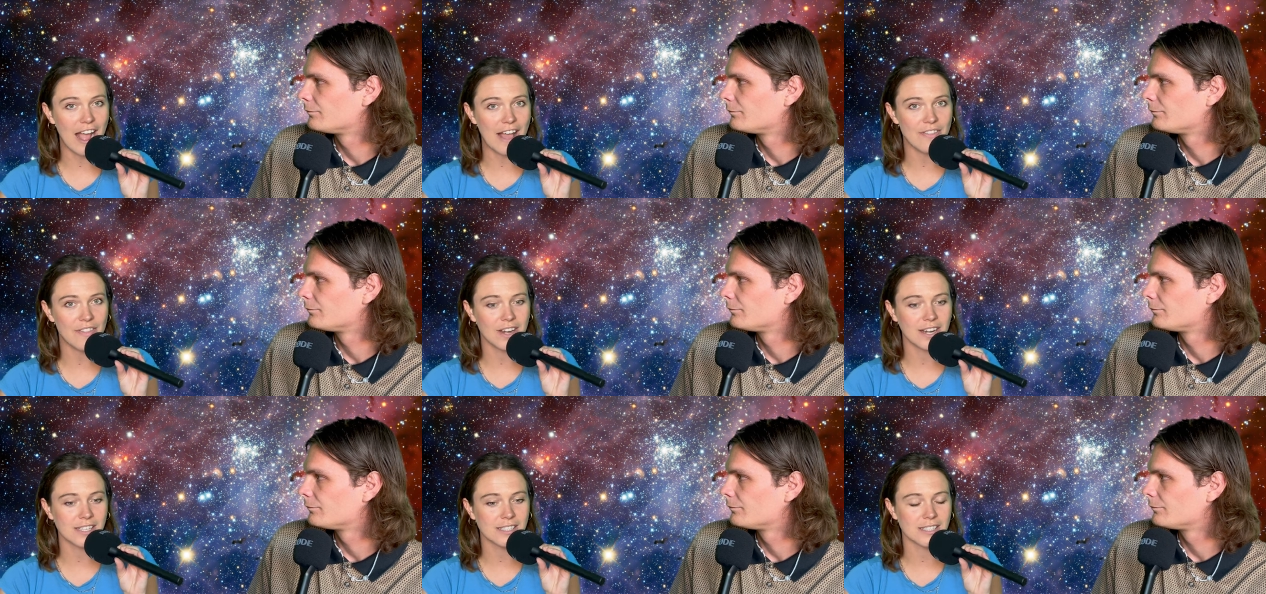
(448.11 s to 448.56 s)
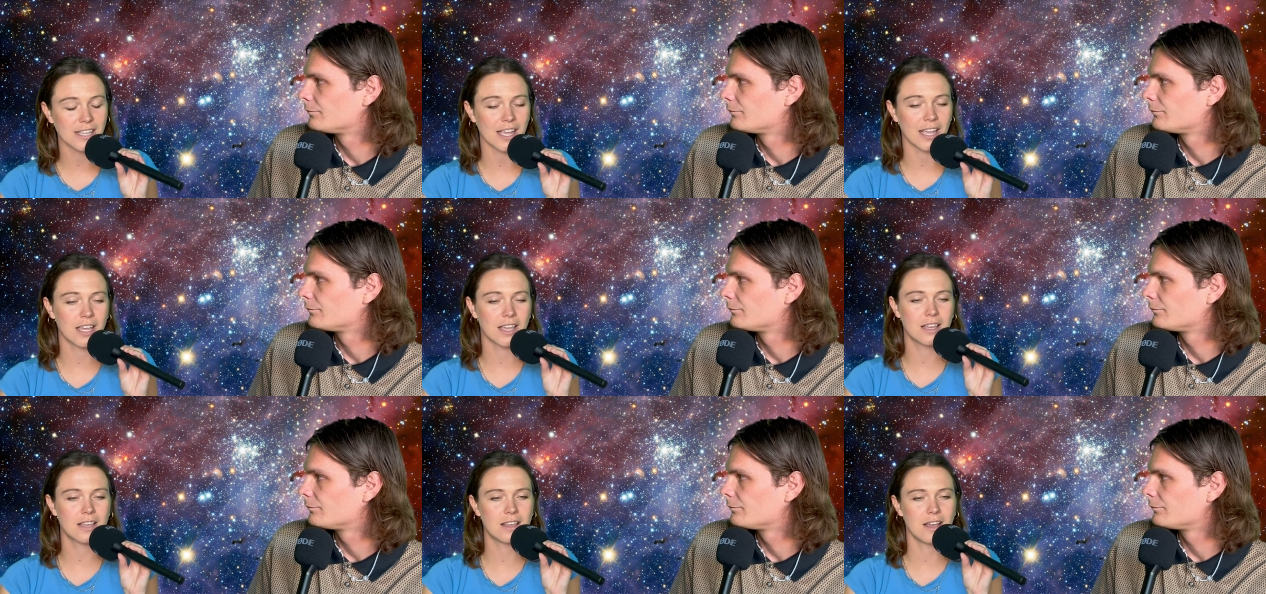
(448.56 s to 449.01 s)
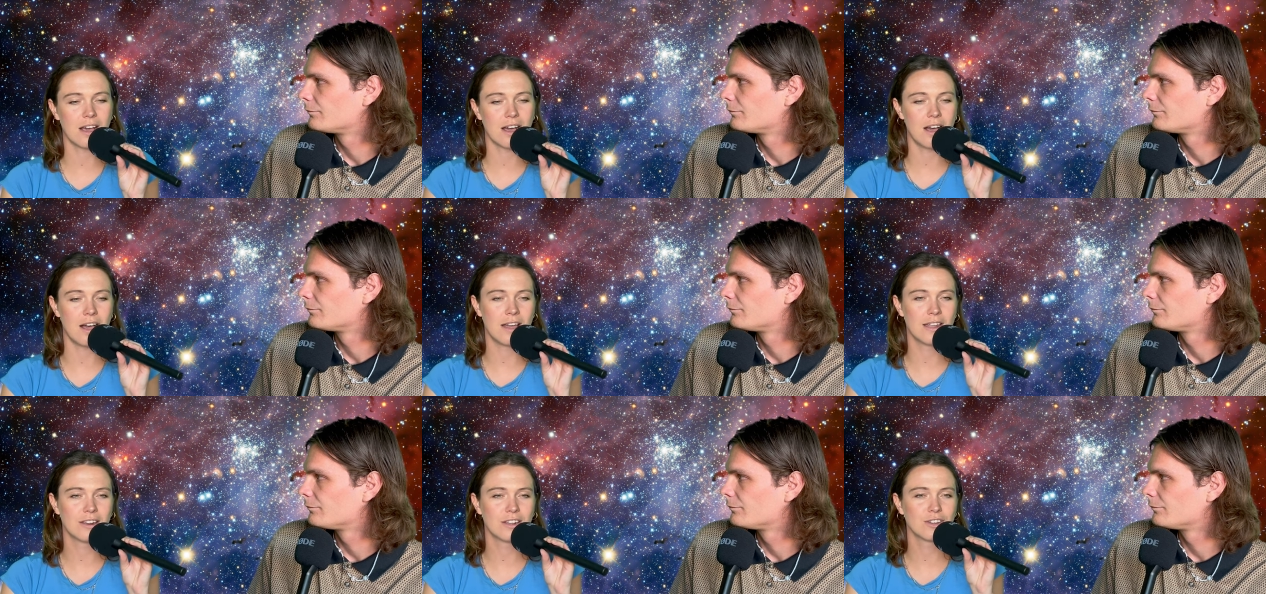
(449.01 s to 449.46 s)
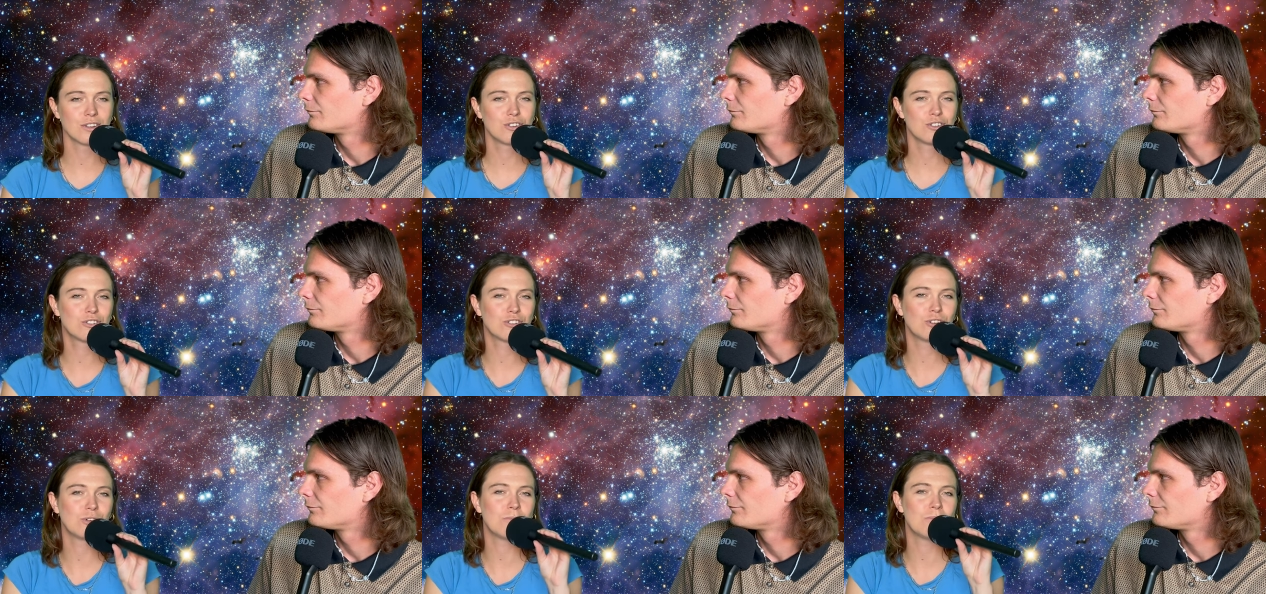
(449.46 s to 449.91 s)
Speaker 1: And then he's like, God,
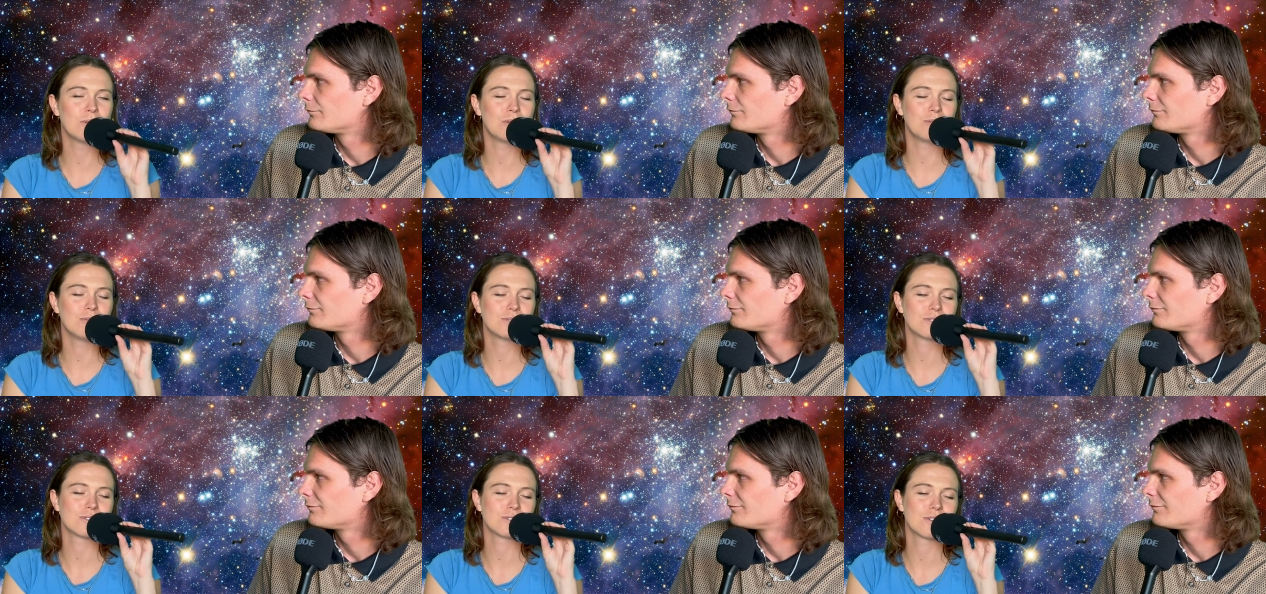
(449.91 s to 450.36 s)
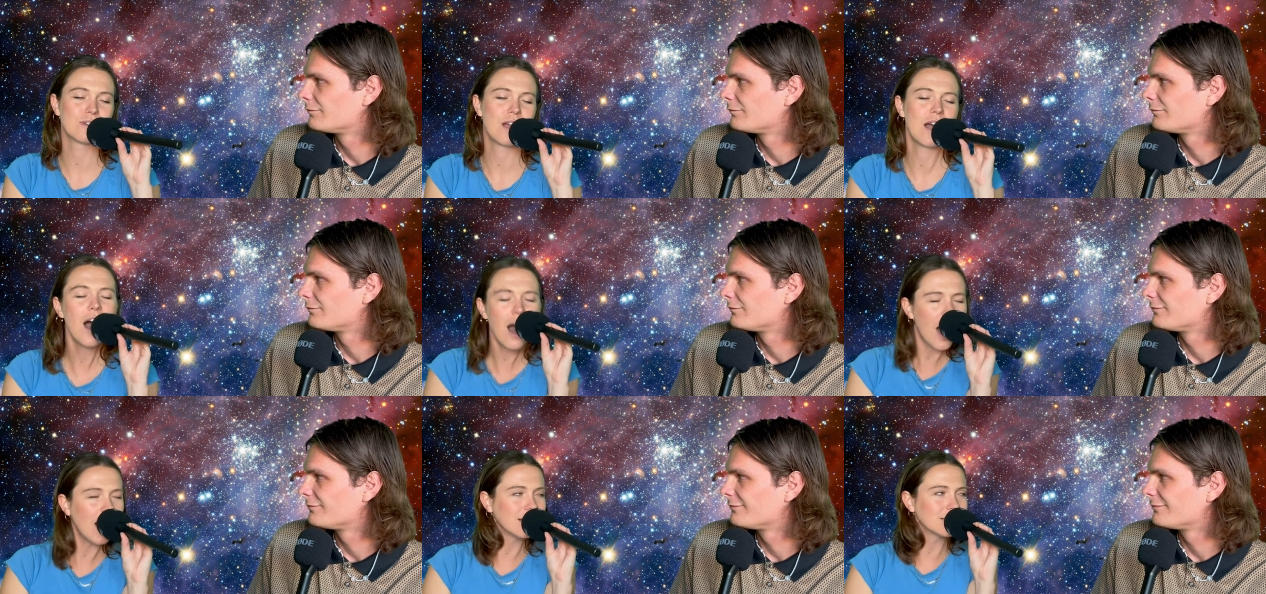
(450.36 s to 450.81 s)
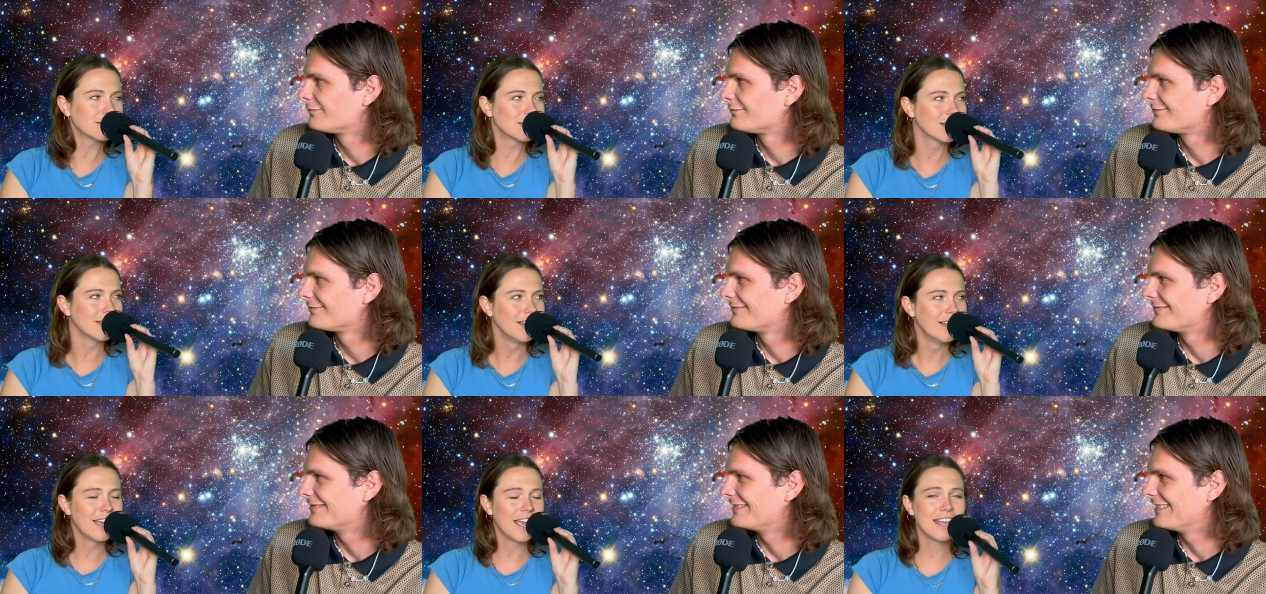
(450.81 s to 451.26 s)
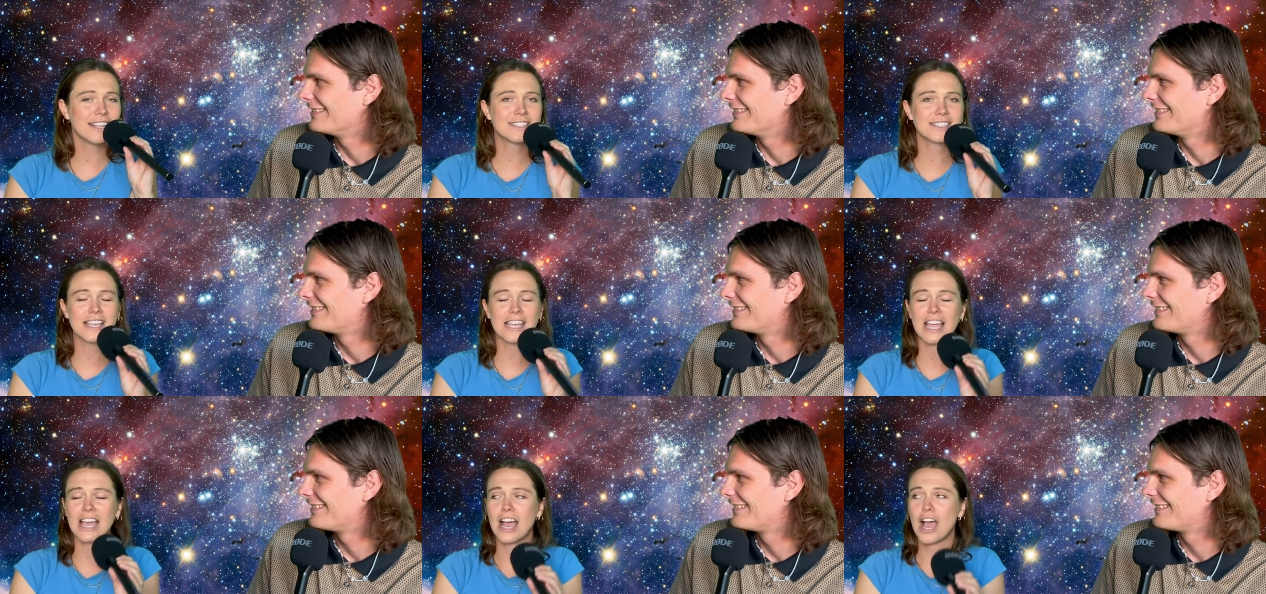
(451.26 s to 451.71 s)
criminals are hot. It's
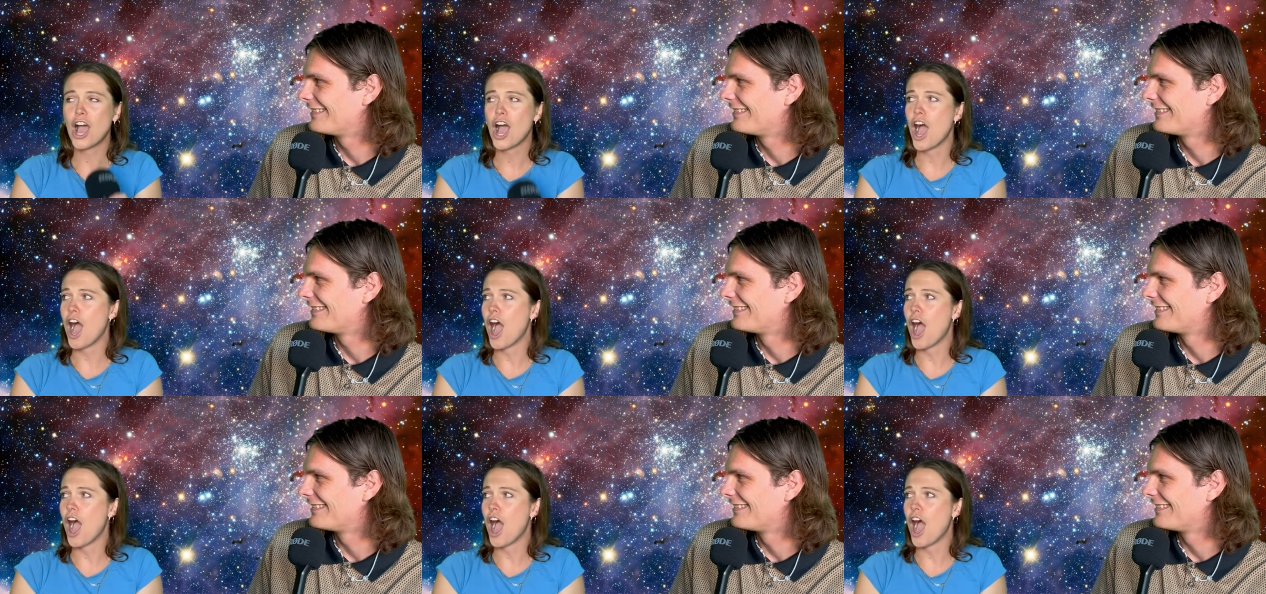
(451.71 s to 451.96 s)
like,